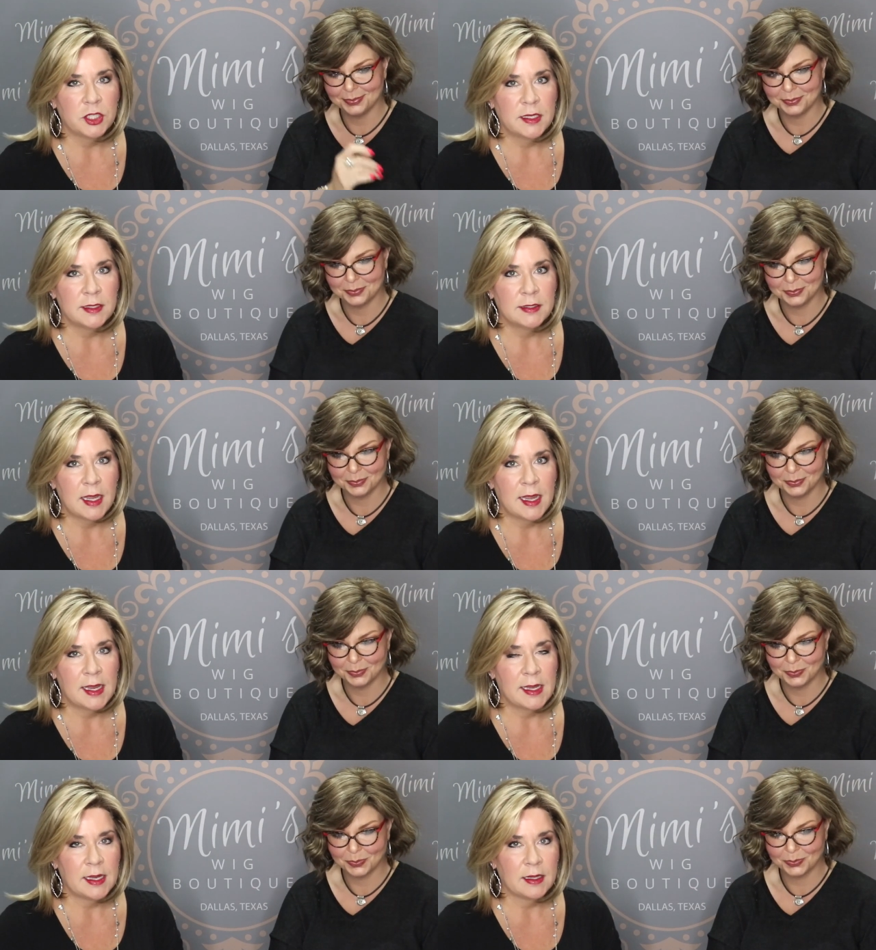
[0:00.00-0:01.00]
Speaker 1: is
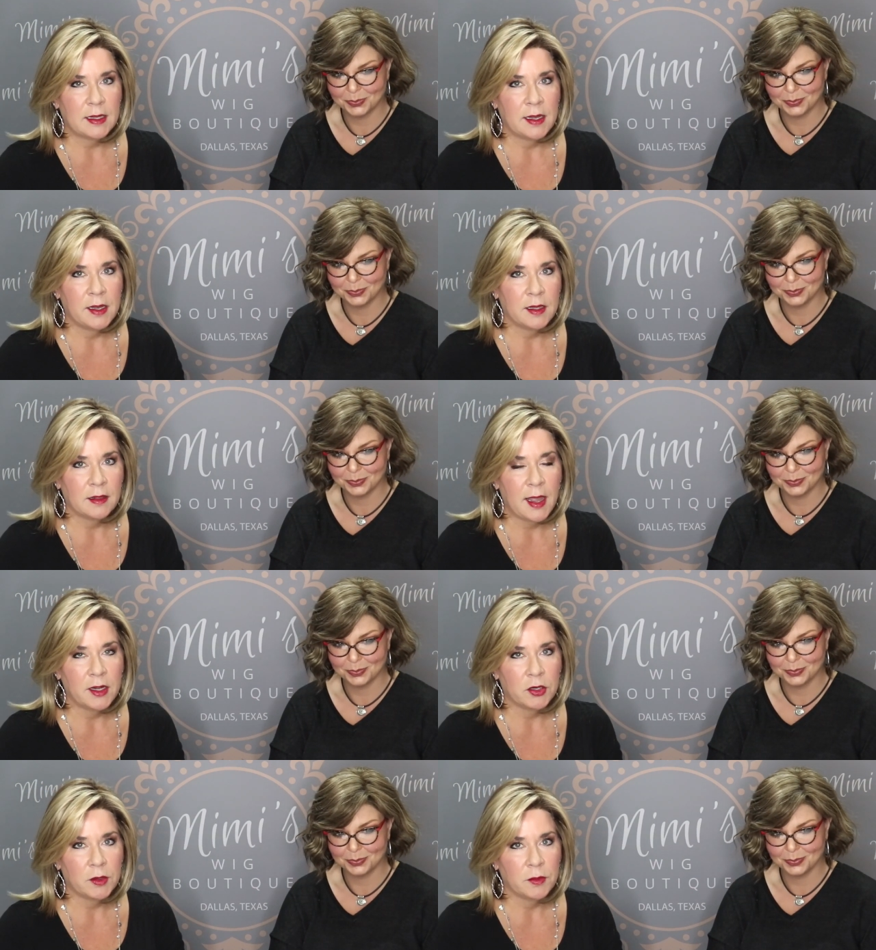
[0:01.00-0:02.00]
a uh,
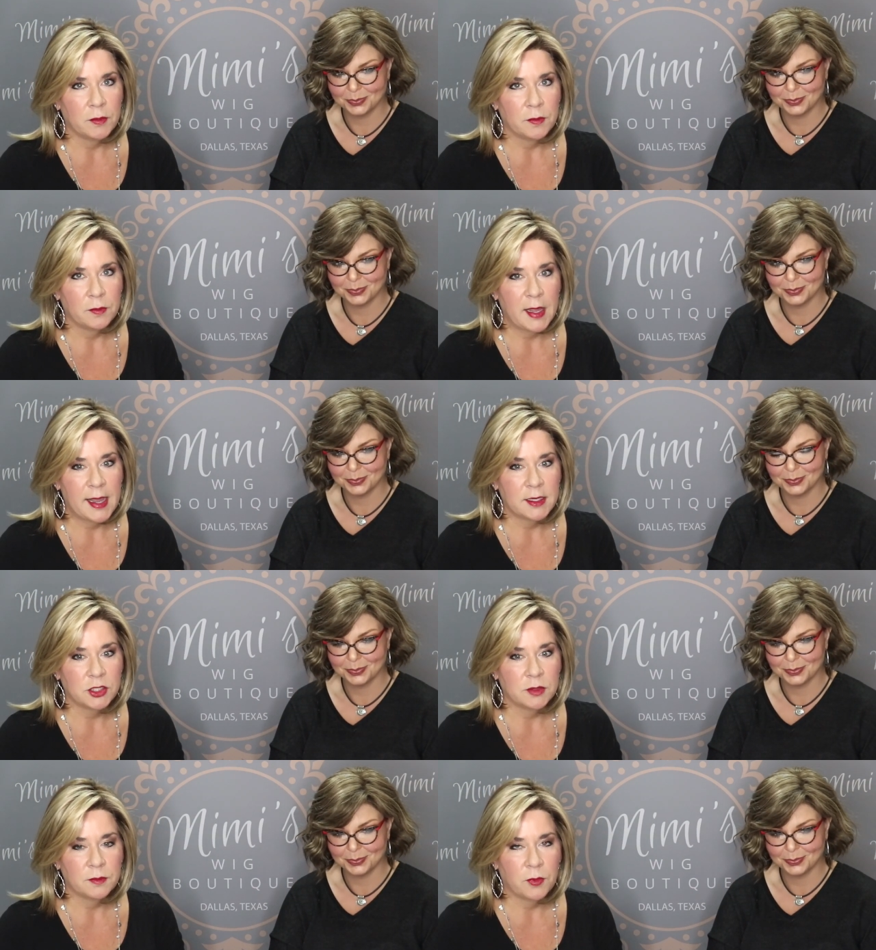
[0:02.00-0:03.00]
lighter
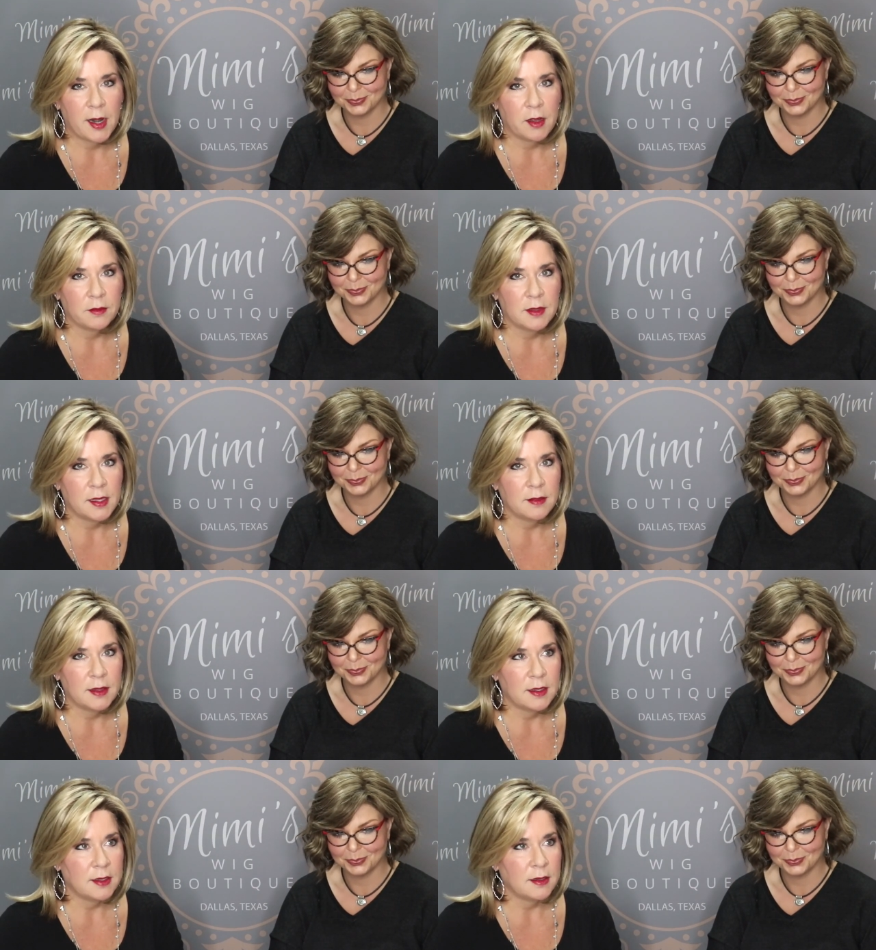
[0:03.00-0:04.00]
ash brown than
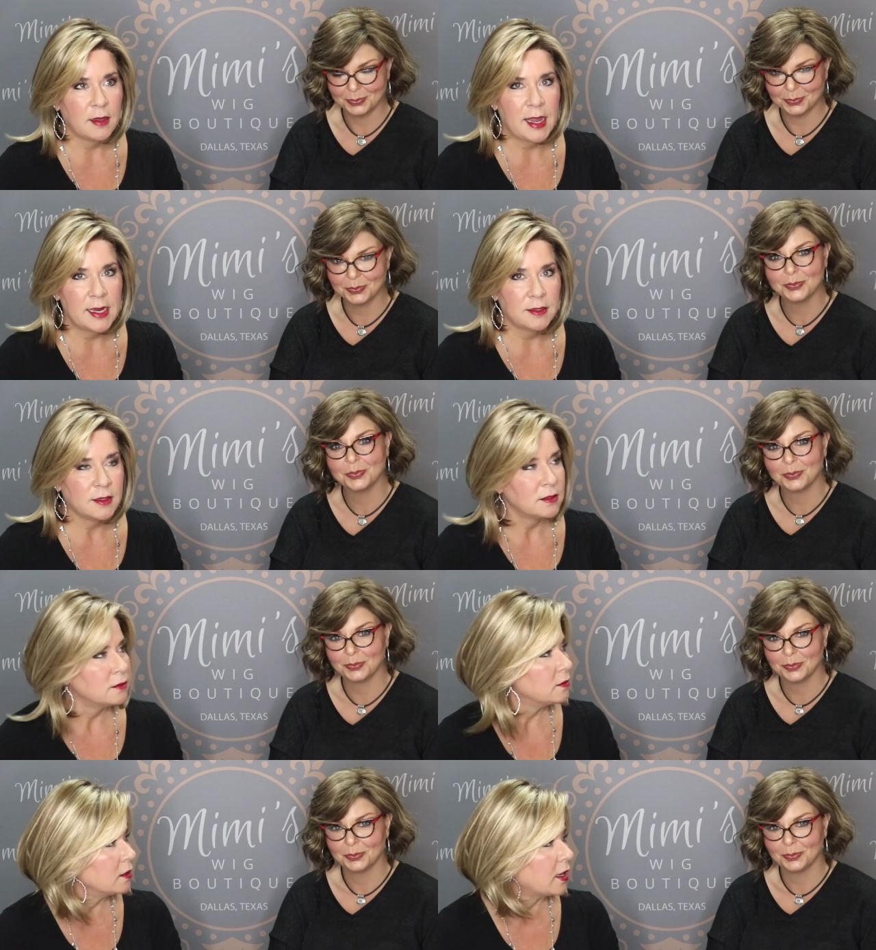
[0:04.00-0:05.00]
the eight that
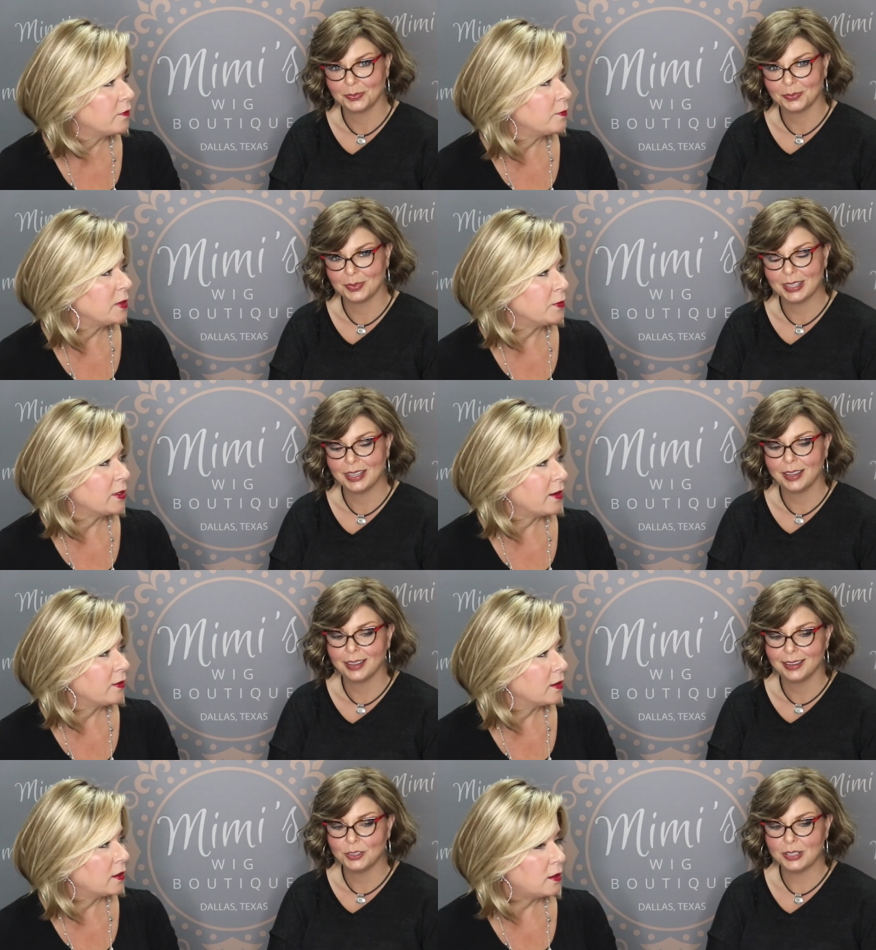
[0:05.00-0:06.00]
a lot of people have.
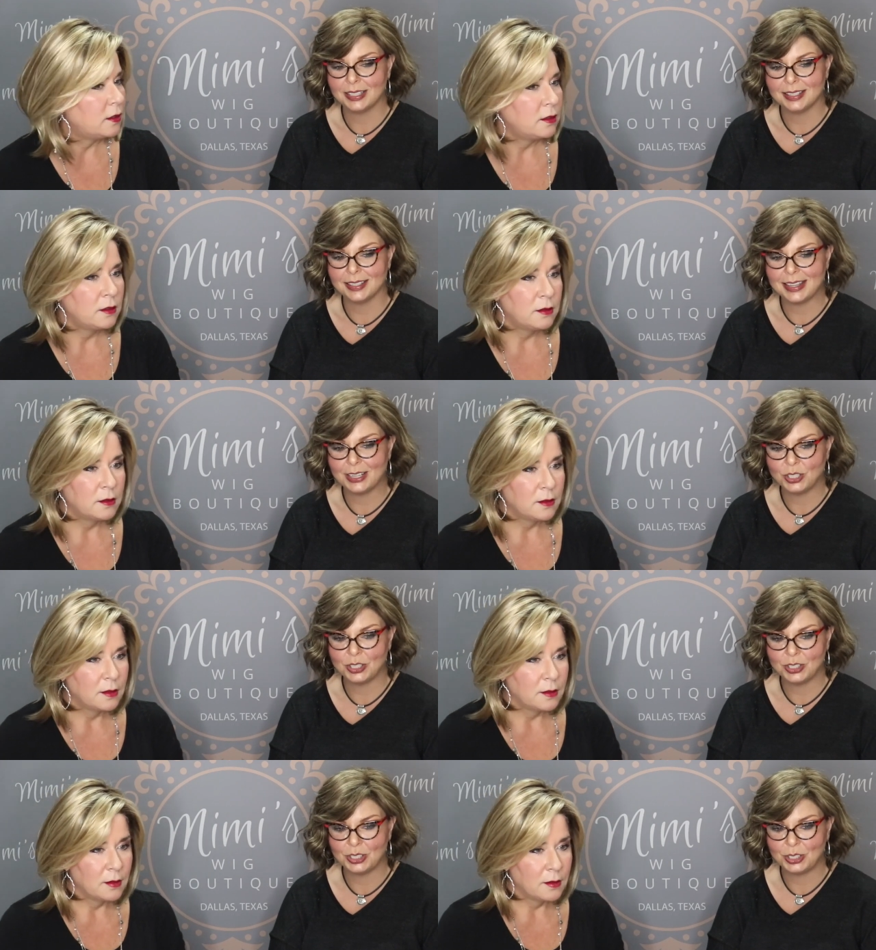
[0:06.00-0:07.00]
Speaker 2: Teresa said they
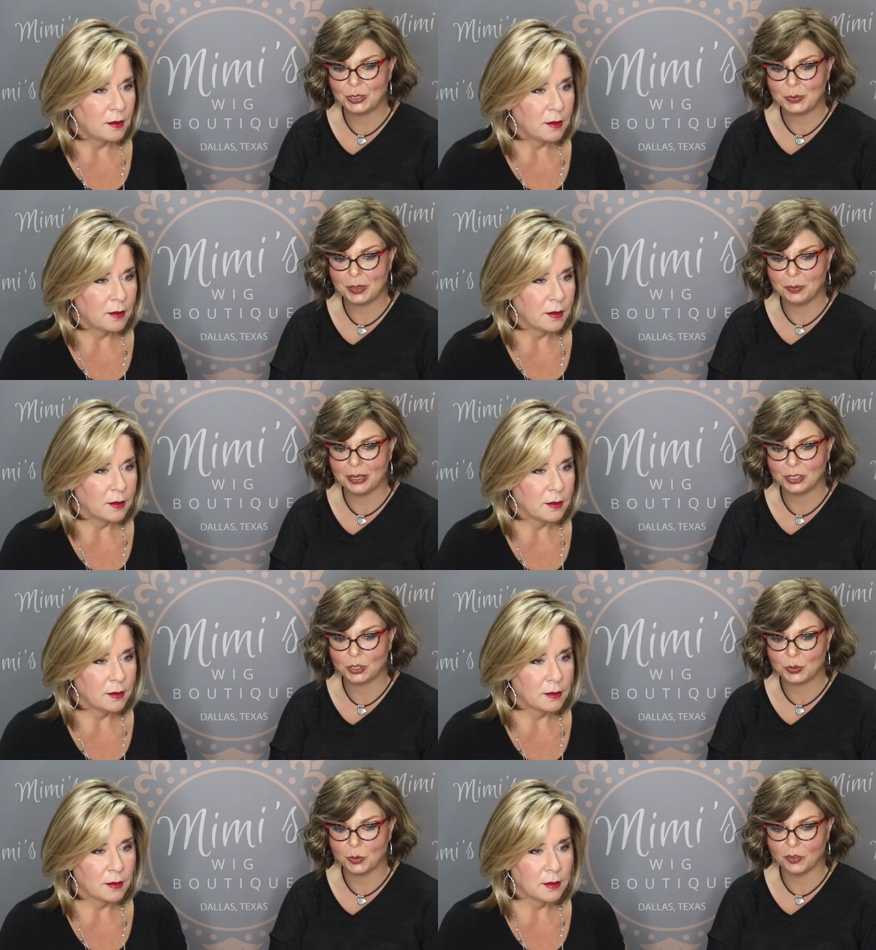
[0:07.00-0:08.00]
should just use big
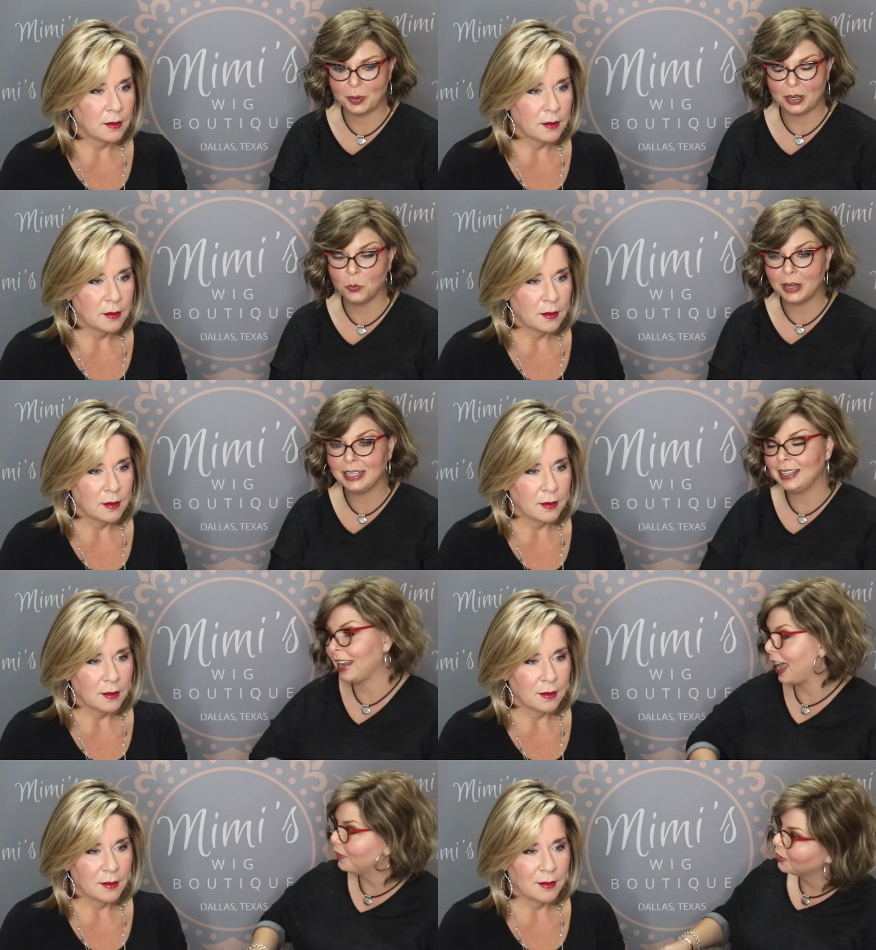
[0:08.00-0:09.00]
pictures. More pic we need to
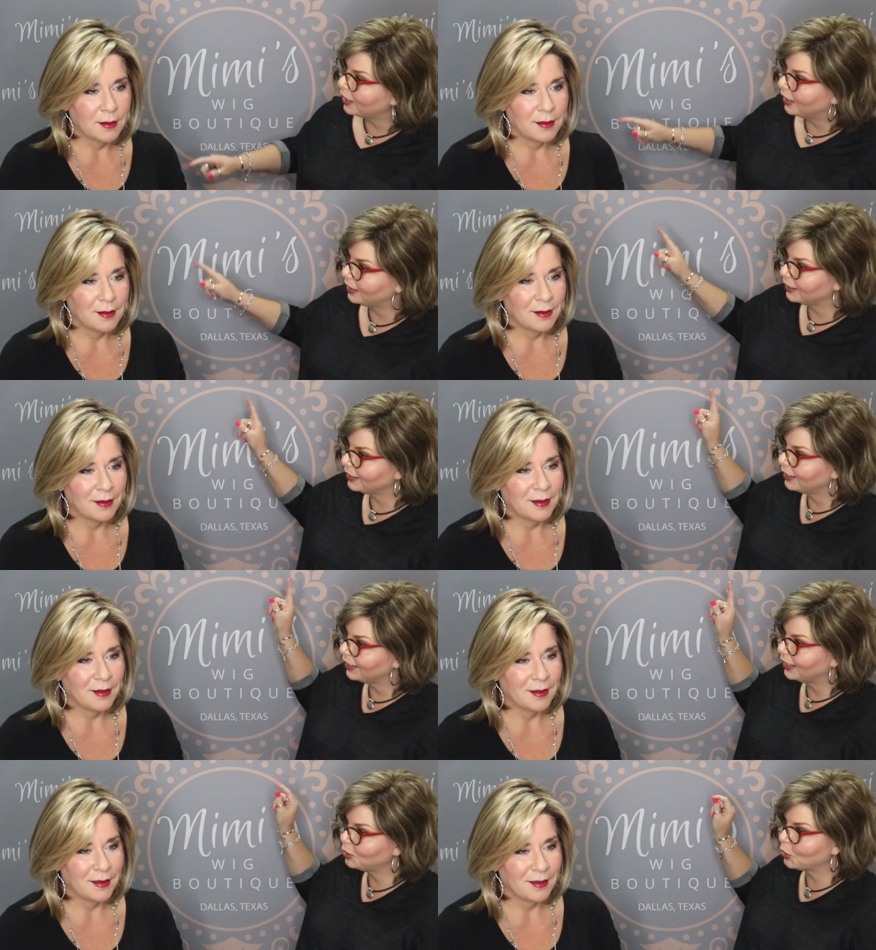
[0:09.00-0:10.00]
have a, a,
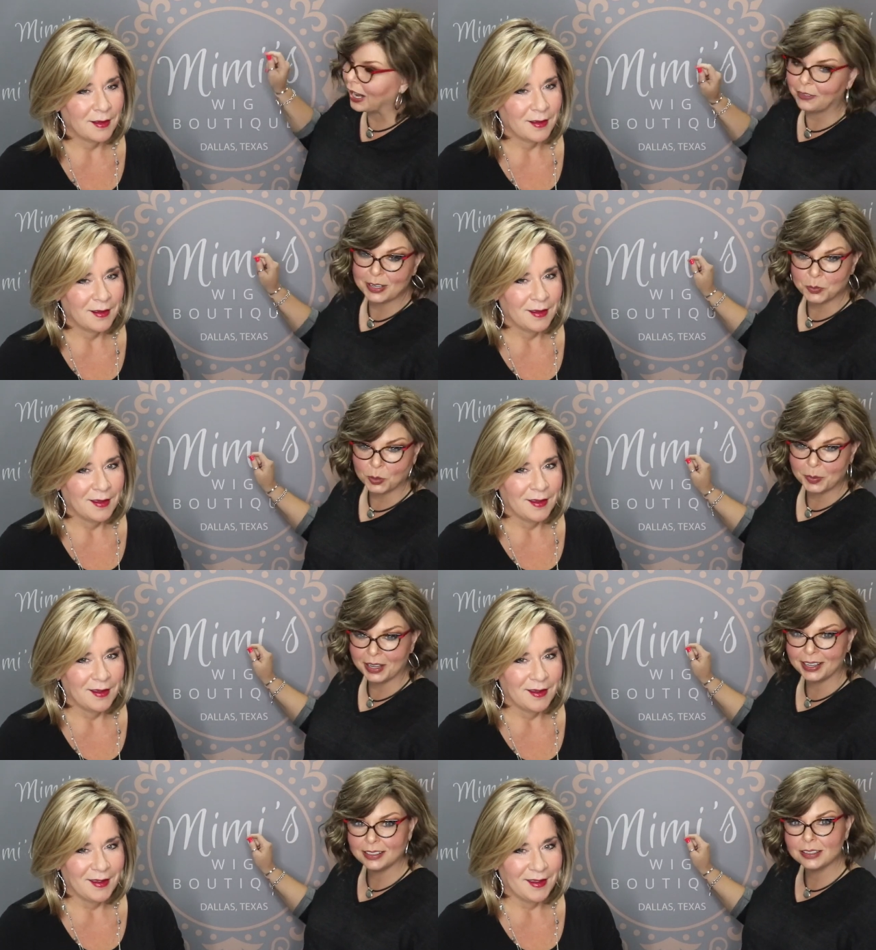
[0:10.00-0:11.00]
a dry erase board
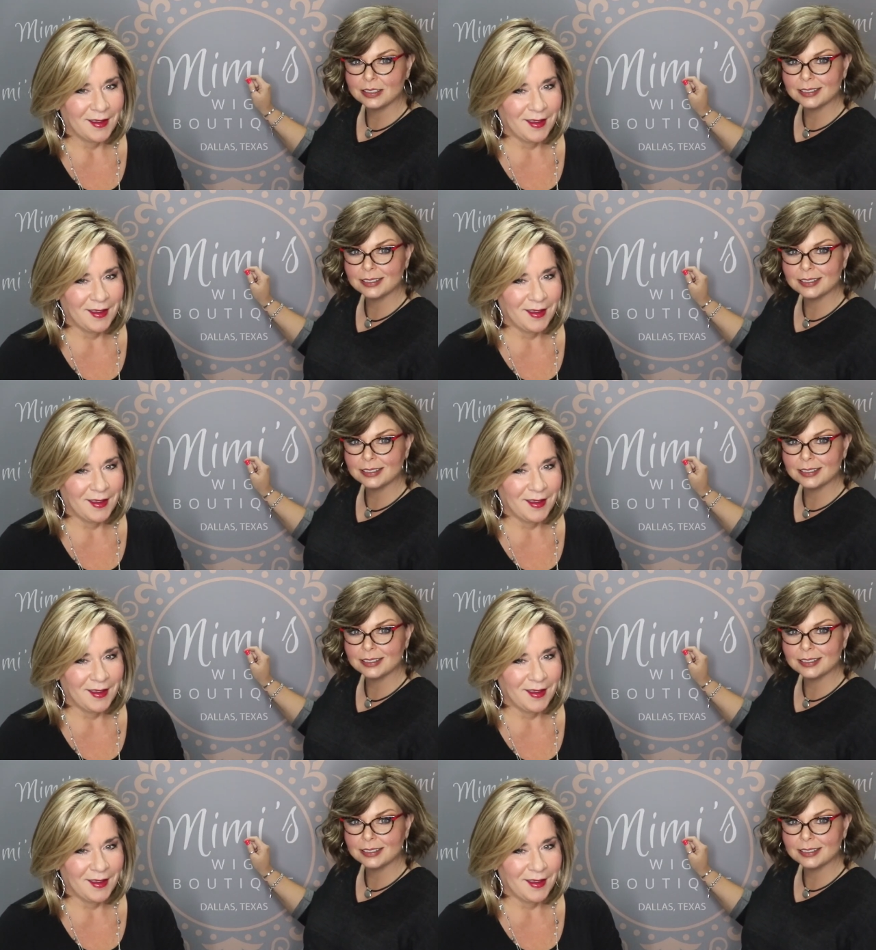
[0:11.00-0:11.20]
behind us